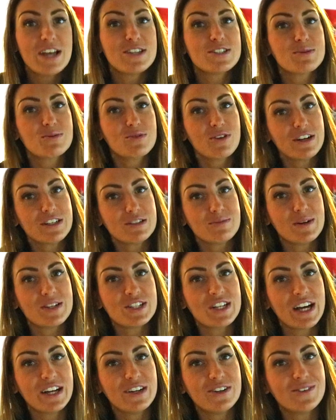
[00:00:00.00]
subscribe to my
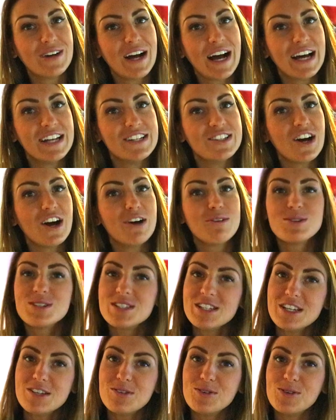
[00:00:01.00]
channel, and I will
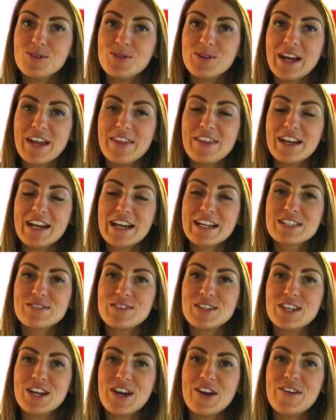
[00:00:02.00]
see you all in the next
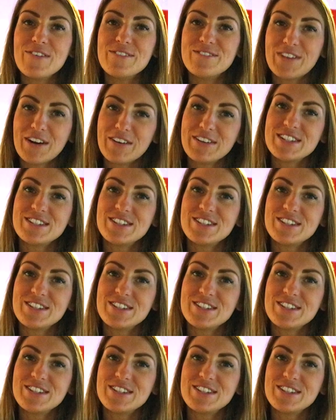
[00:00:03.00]
video very